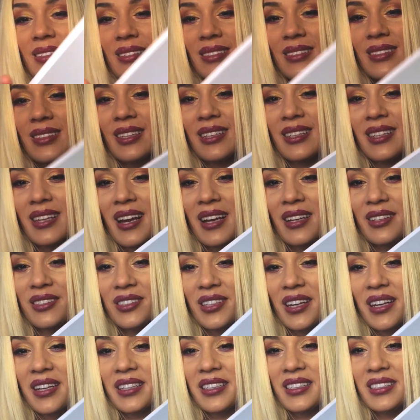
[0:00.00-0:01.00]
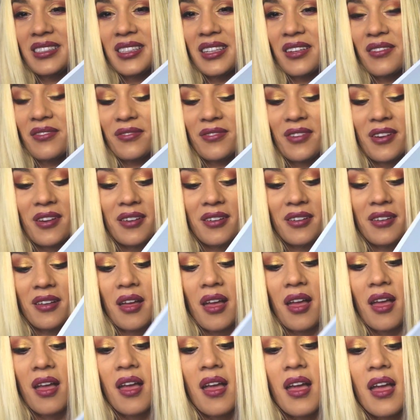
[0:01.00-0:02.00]
The not shiny is the front.
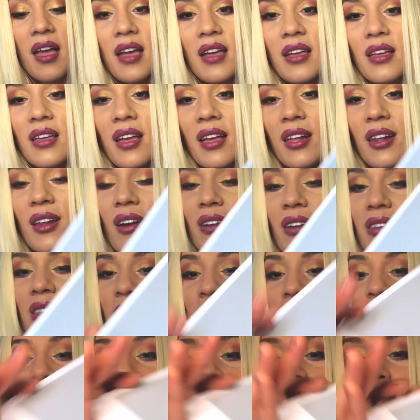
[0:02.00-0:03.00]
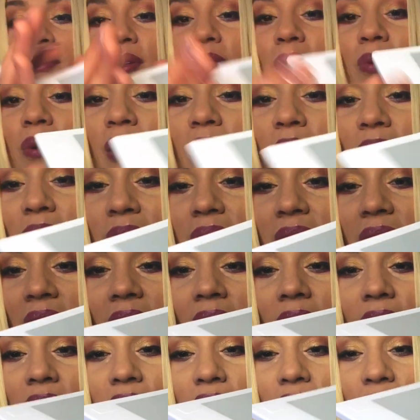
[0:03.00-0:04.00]
And on the bottom, you are going to have
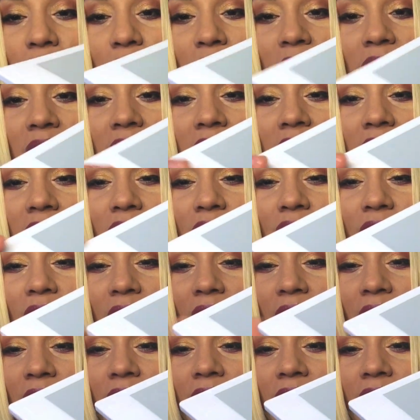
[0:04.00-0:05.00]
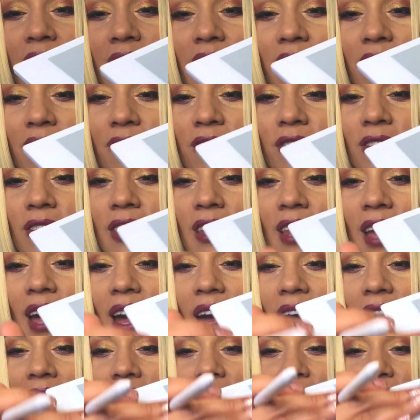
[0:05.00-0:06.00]
3 very
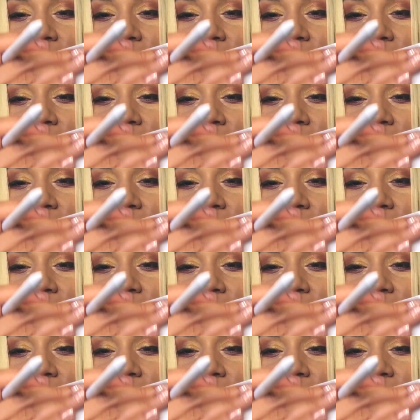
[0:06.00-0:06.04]
flat,